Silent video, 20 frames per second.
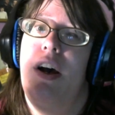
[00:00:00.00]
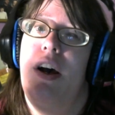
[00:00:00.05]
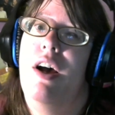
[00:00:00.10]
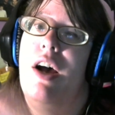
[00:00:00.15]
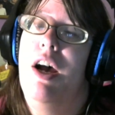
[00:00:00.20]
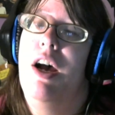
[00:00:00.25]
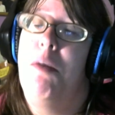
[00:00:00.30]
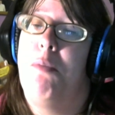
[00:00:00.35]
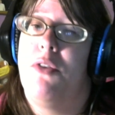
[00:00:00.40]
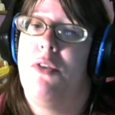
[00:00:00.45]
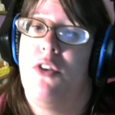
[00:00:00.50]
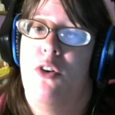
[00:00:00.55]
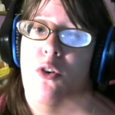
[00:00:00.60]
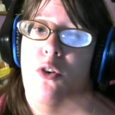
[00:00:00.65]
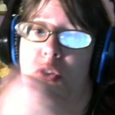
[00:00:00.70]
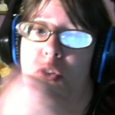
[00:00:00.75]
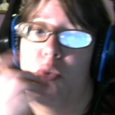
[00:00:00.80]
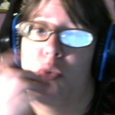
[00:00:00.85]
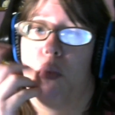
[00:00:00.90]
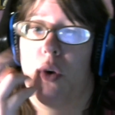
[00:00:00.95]

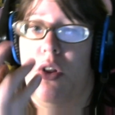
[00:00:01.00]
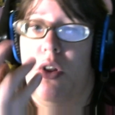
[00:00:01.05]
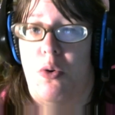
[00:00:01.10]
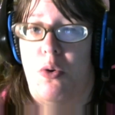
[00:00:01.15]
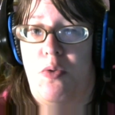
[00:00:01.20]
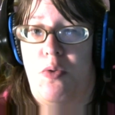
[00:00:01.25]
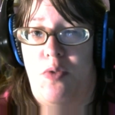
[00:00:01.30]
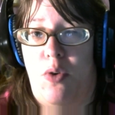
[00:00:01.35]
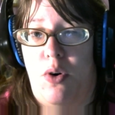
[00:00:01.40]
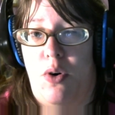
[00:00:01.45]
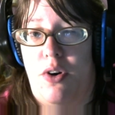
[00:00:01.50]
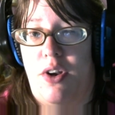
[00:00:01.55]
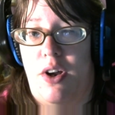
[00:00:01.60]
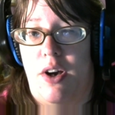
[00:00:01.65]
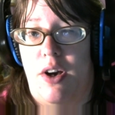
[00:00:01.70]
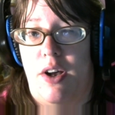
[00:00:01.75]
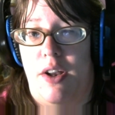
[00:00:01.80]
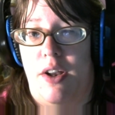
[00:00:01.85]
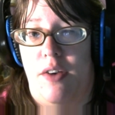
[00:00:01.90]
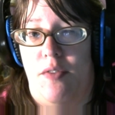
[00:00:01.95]
episodes 1 through 4
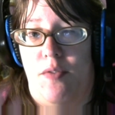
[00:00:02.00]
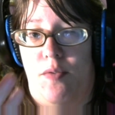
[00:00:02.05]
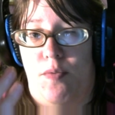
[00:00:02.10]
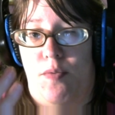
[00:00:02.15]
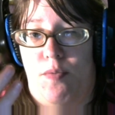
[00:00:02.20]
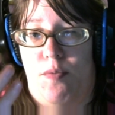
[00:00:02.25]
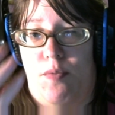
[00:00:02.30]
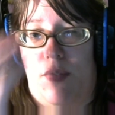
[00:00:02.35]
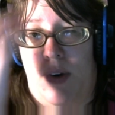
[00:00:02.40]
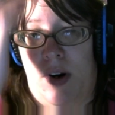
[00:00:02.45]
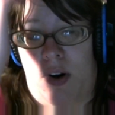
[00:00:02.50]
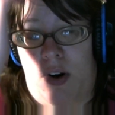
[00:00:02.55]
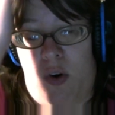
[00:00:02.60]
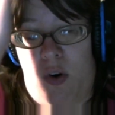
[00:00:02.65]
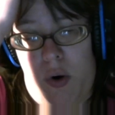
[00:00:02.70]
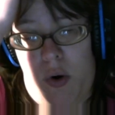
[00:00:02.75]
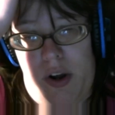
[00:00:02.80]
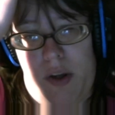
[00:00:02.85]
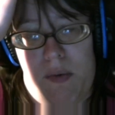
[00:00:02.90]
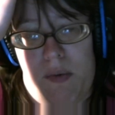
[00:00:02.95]
done,
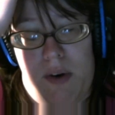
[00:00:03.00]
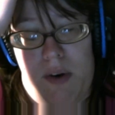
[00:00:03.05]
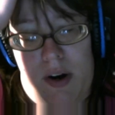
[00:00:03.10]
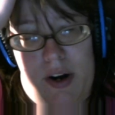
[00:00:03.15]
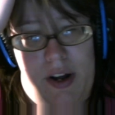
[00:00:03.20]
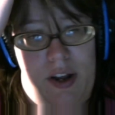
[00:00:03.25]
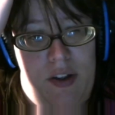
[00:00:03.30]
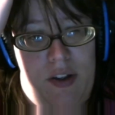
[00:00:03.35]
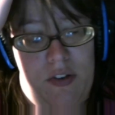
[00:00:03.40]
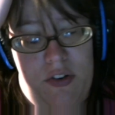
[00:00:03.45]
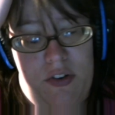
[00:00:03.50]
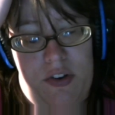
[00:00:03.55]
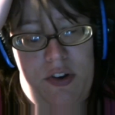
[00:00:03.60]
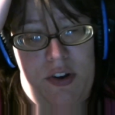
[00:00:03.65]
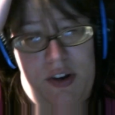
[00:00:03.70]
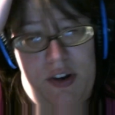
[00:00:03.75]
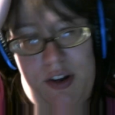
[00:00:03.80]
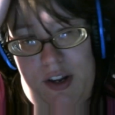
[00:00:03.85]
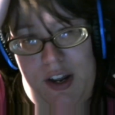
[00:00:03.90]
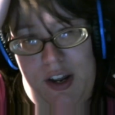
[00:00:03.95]
recording-wise,
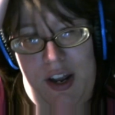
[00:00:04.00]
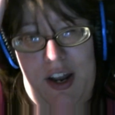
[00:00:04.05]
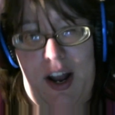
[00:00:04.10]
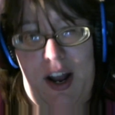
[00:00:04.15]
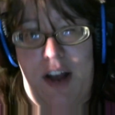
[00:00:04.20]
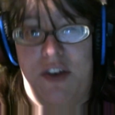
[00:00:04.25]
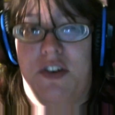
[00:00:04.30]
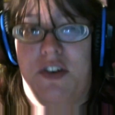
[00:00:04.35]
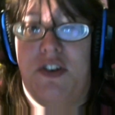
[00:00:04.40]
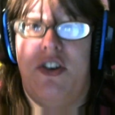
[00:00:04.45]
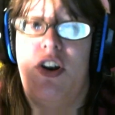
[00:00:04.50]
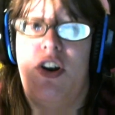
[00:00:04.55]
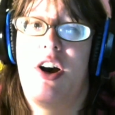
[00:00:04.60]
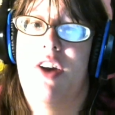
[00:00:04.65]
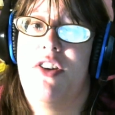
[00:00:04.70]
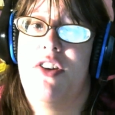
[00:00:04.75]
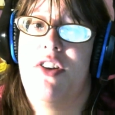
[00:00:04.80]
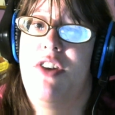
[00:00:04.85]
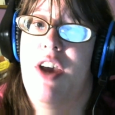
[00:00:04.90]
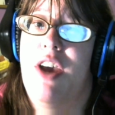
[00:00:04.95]
and I
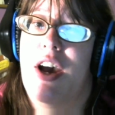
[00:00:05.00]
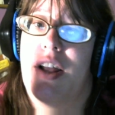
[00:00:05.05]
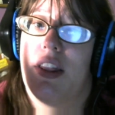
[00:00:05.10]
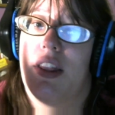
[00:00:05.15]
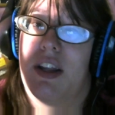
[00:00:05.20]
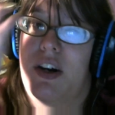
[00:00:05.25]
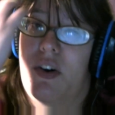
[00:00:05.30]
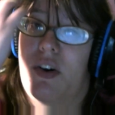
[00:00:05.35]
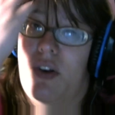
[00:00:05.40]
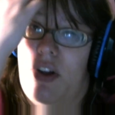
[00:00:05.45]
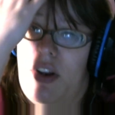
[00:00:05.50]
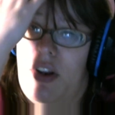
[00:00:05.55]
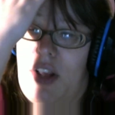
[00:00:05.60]
just downloaded